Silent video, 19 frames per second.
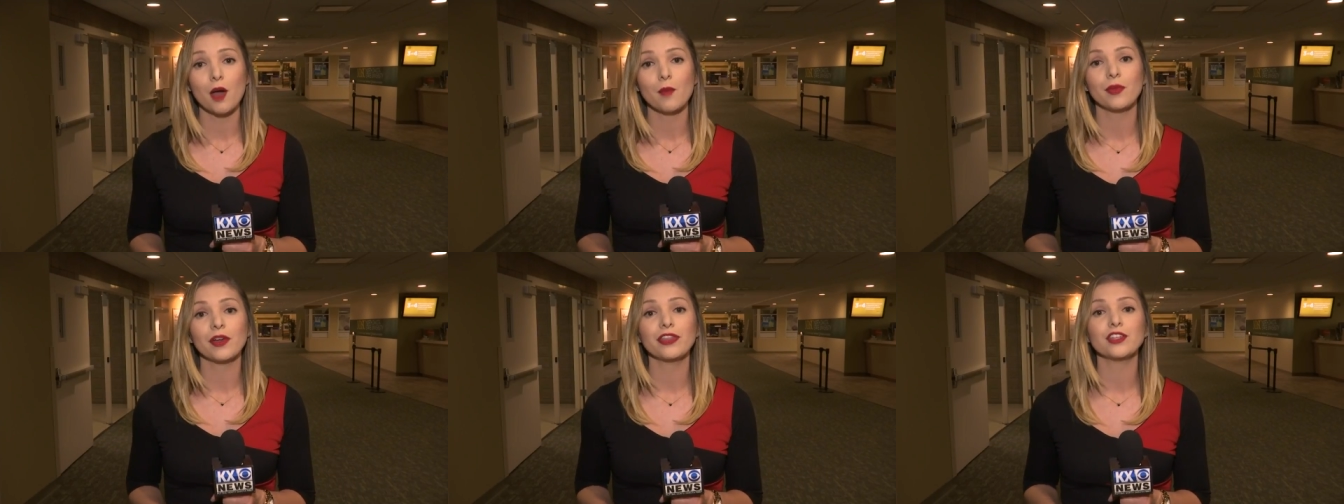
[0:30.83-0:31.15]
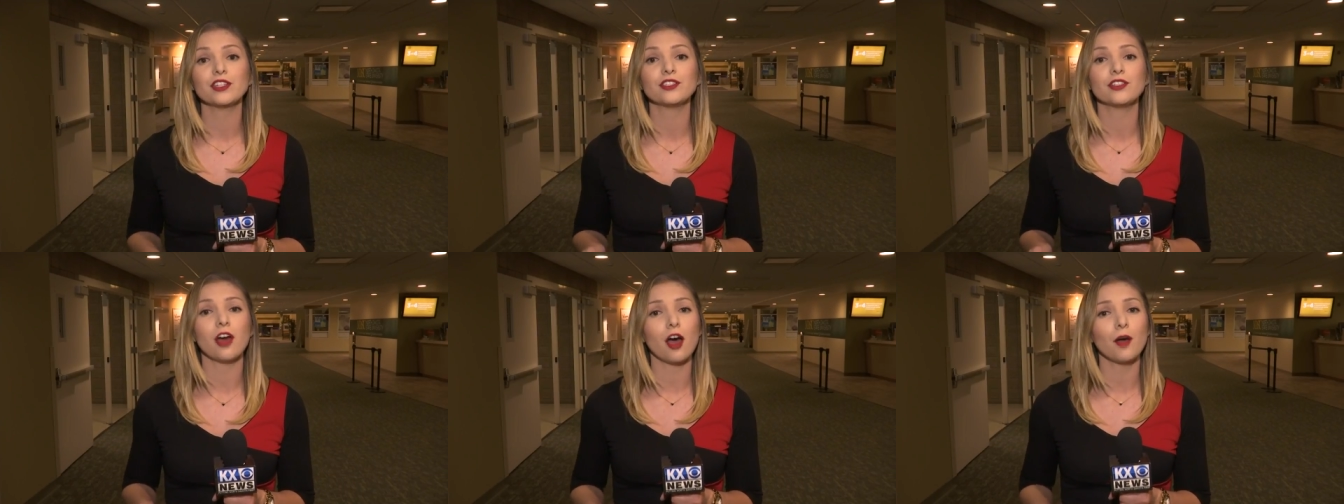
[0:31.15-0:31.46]
But
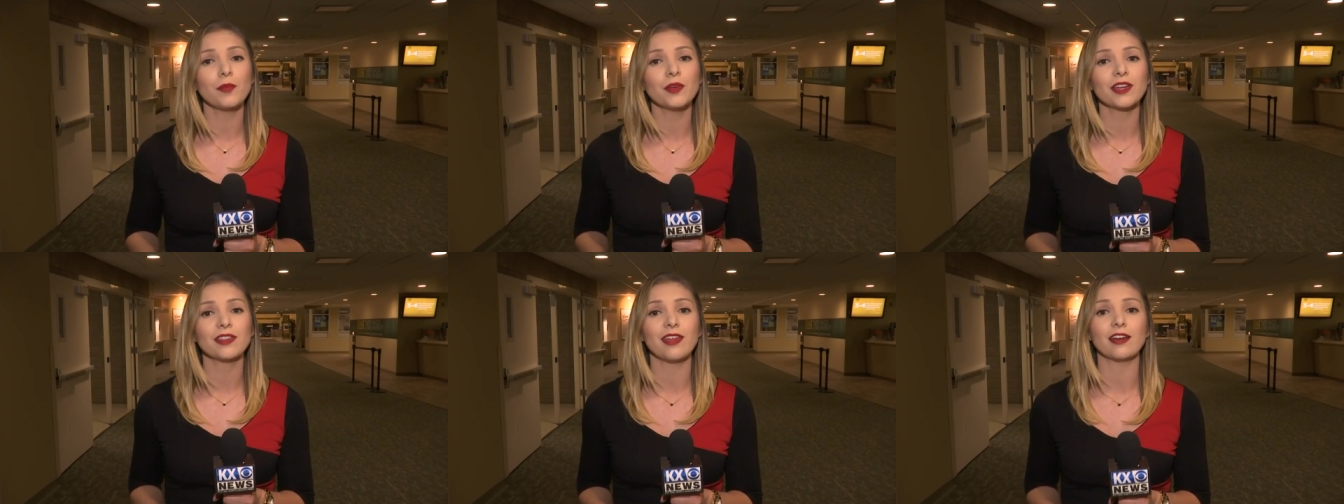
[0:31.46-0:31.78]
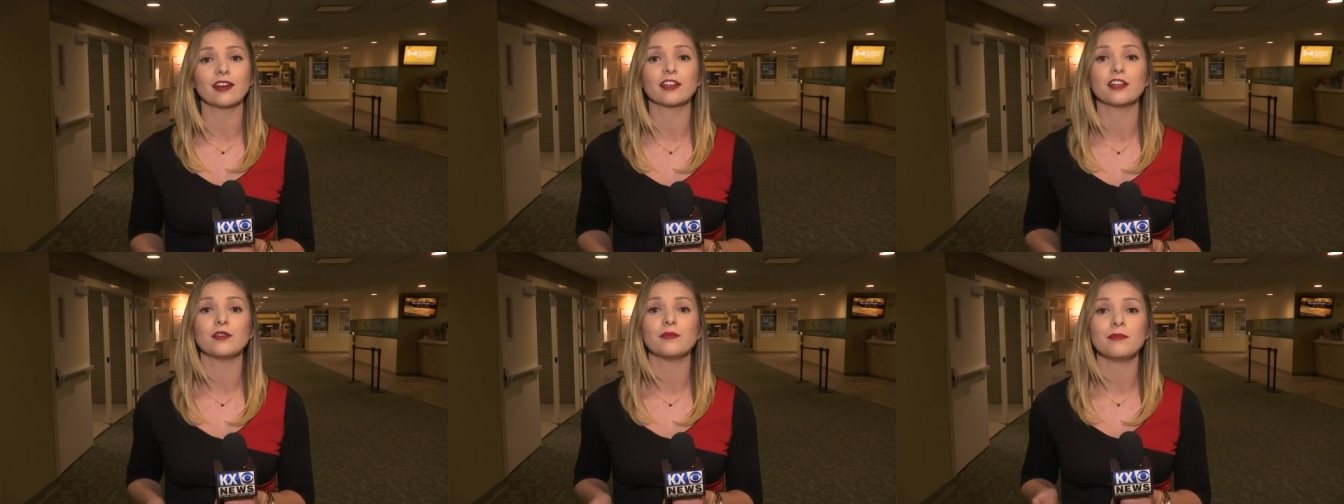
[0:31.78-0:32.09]
the topic
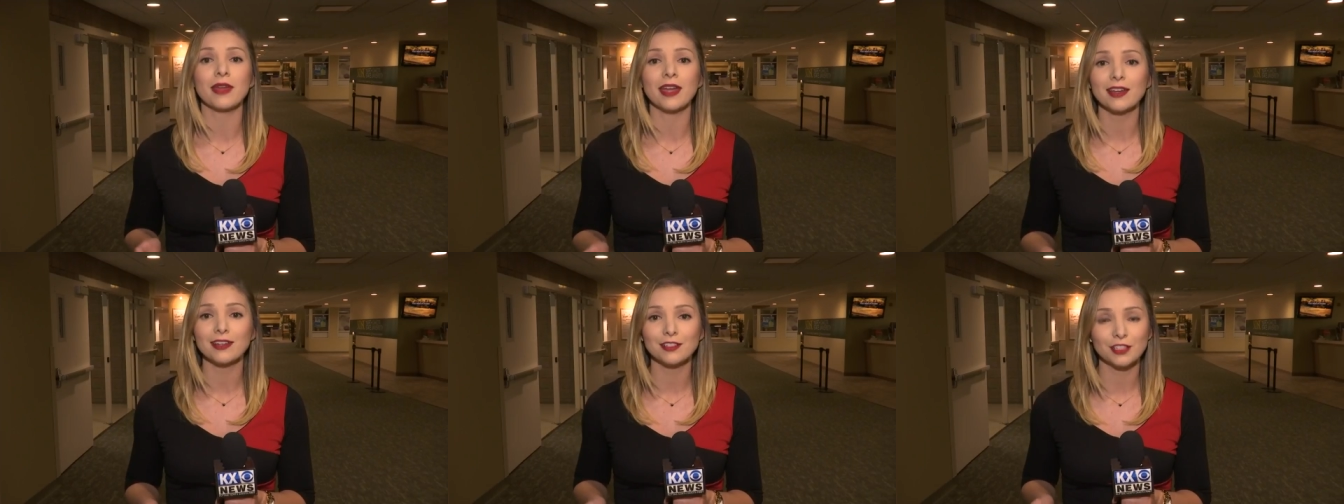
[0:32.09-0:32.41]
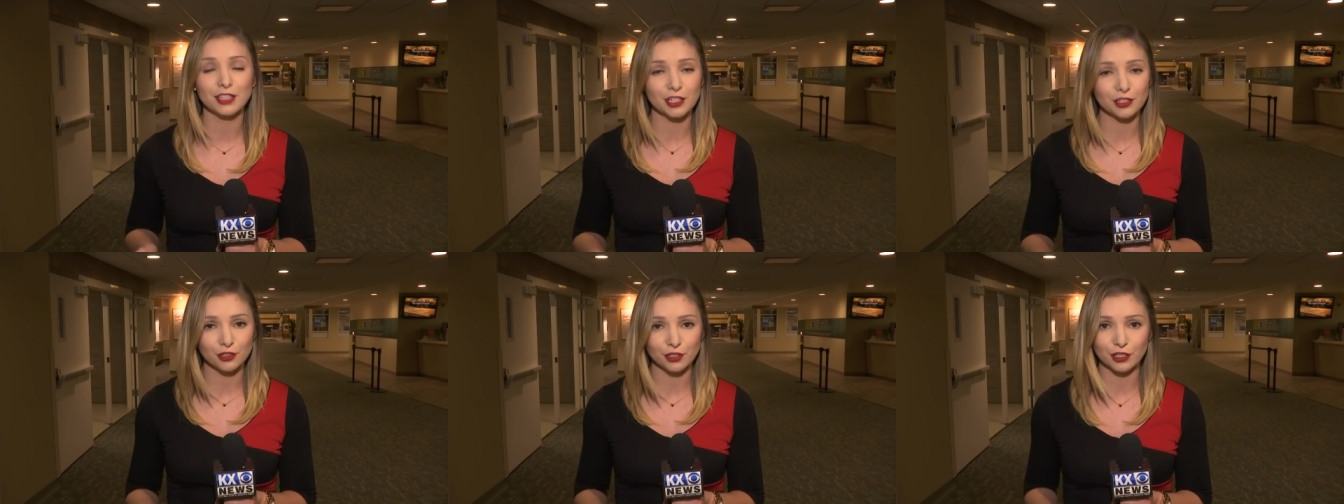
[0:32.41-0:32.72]
that
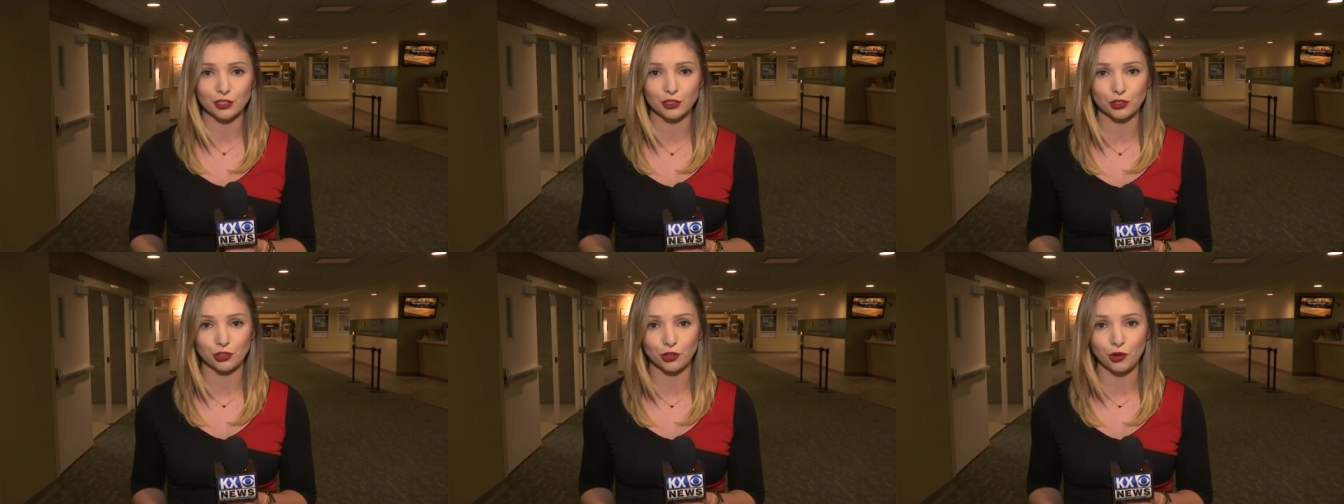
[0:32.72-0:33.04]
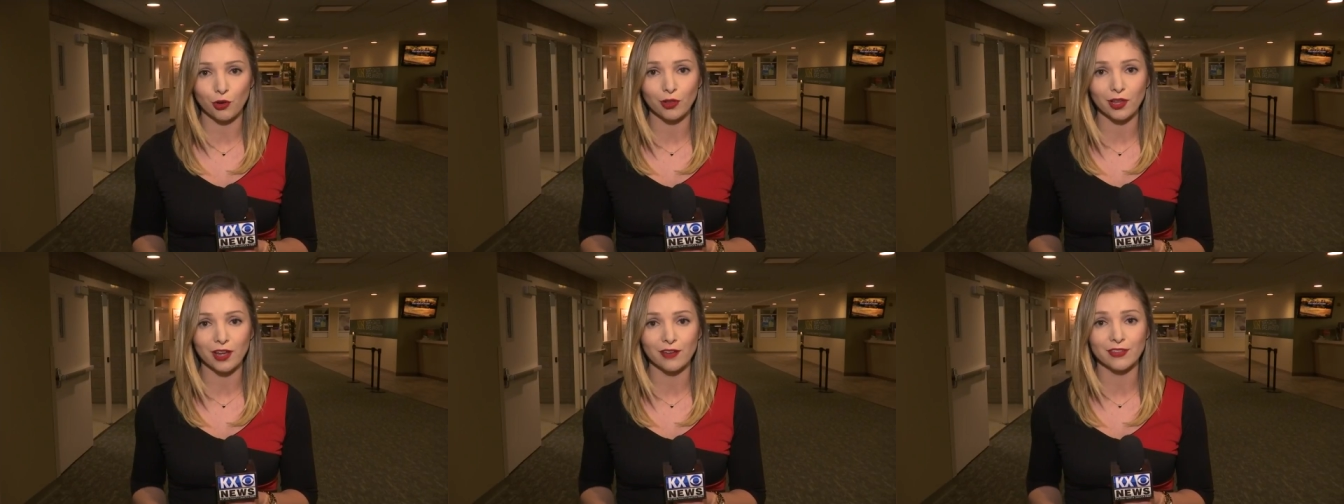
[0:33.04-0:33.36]
commandeered
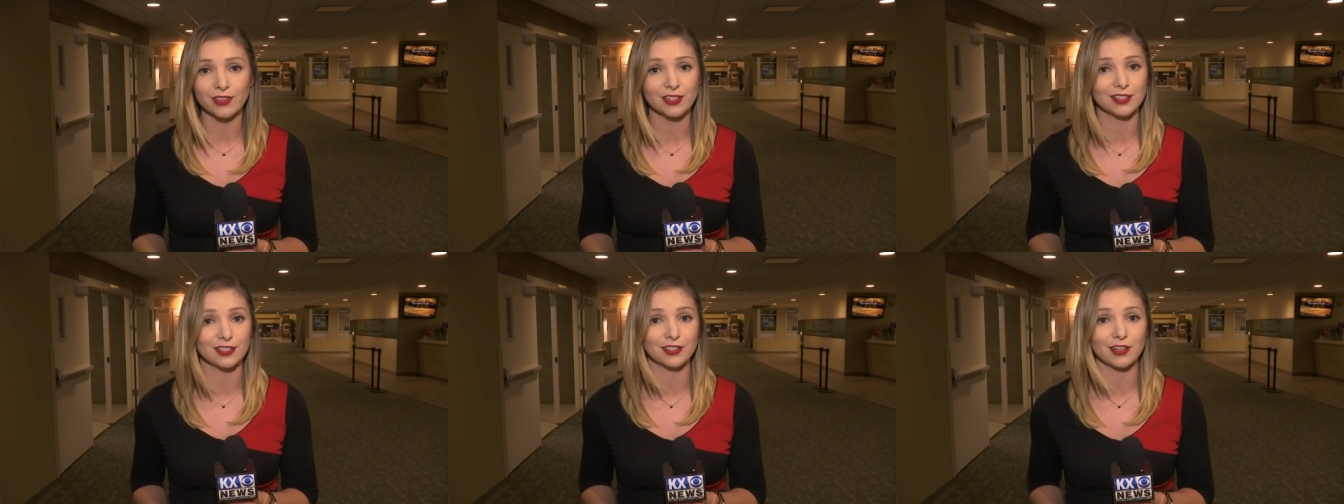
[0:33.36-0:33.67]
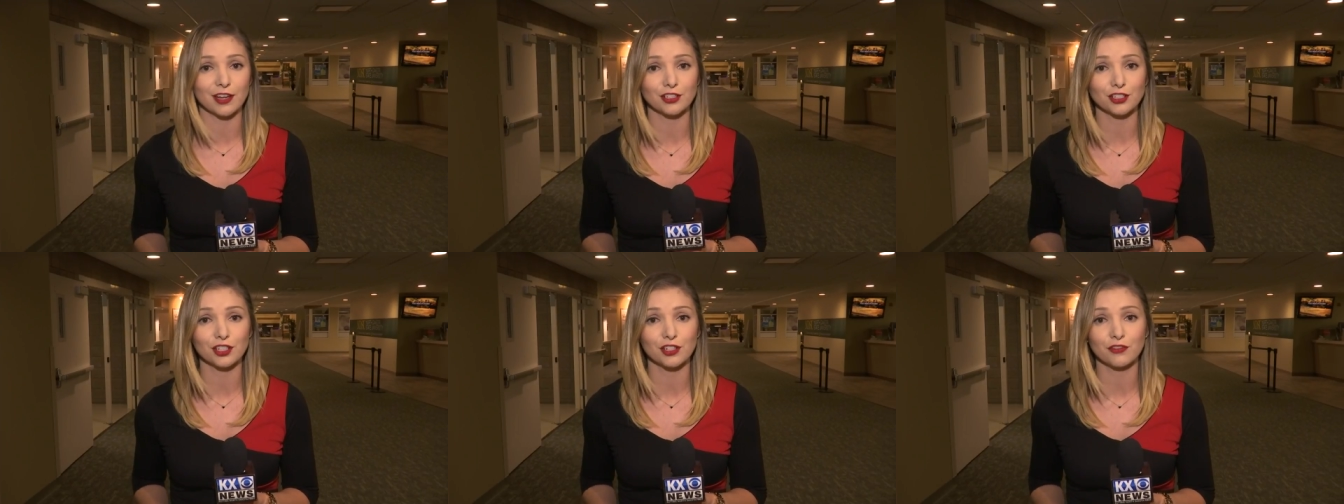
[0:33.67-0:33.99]
control of the
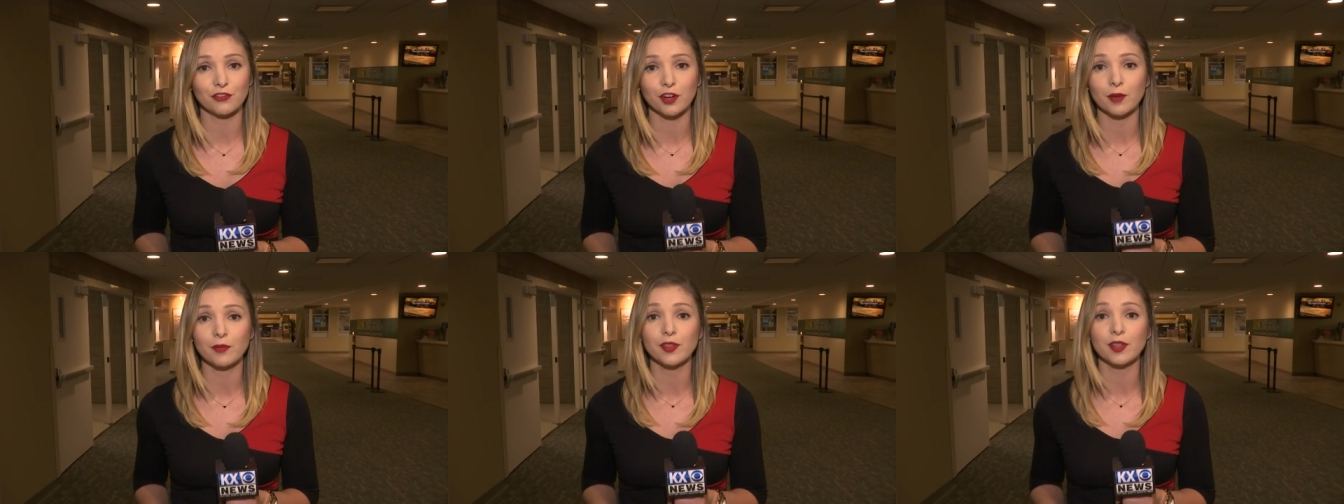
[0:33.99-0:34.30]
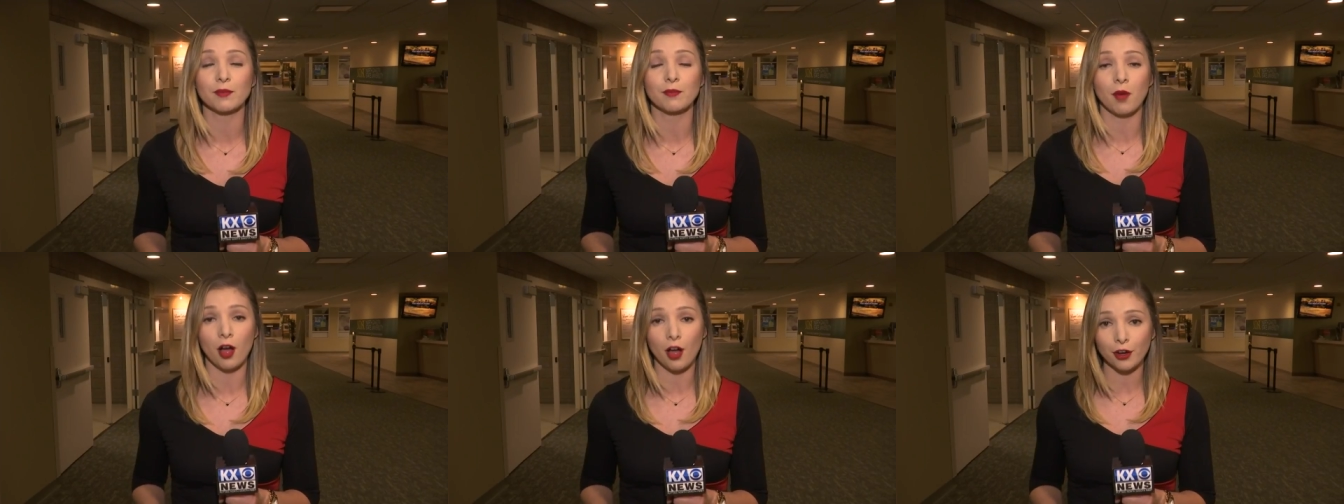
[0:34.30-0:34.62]
discussion from the
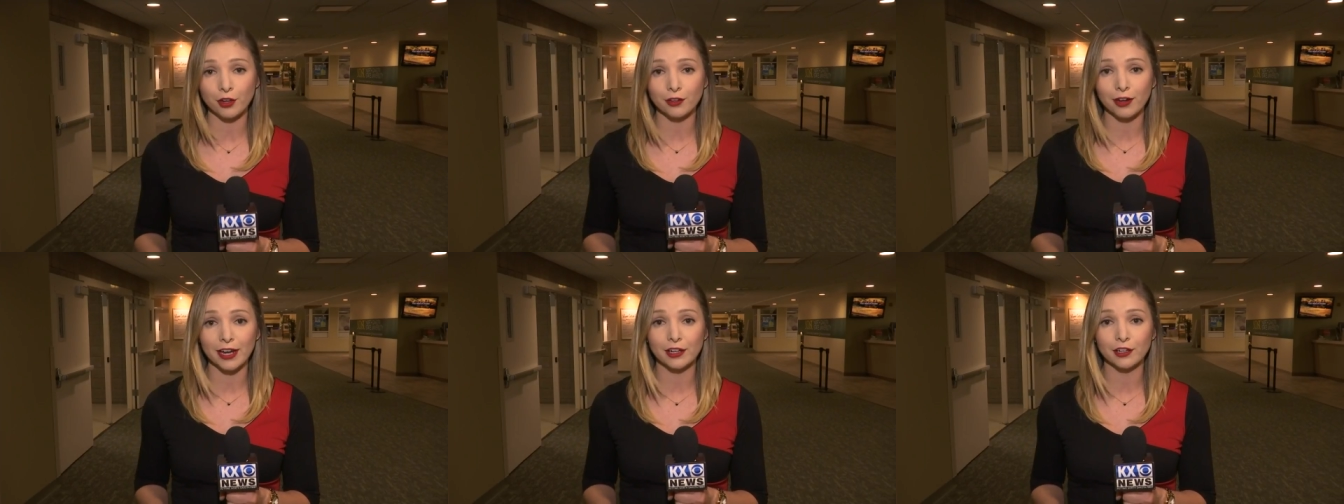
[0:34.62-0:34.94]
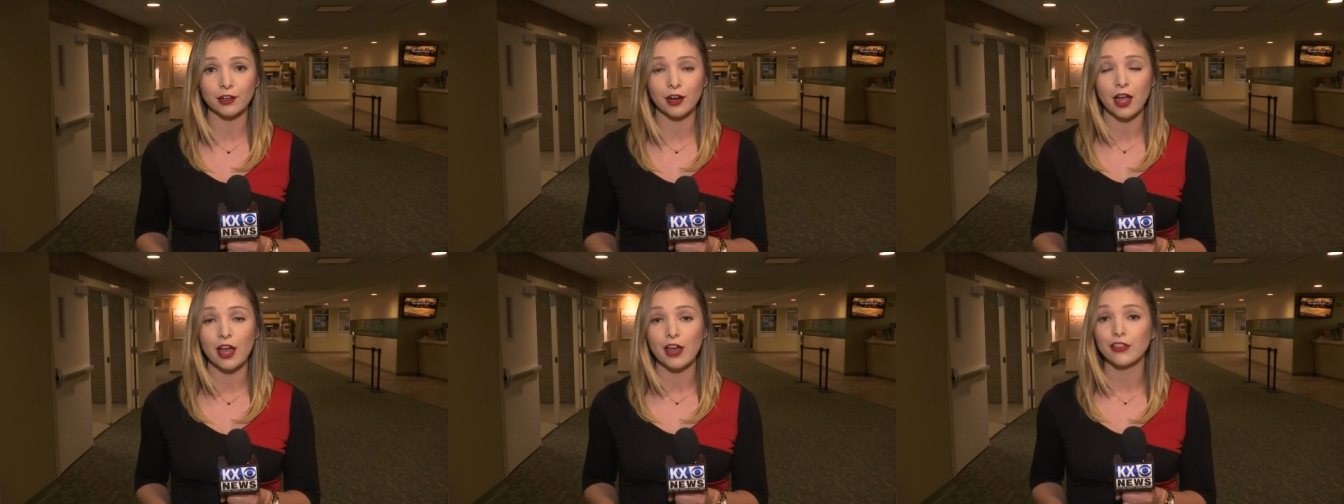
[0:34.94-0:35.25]
moderator,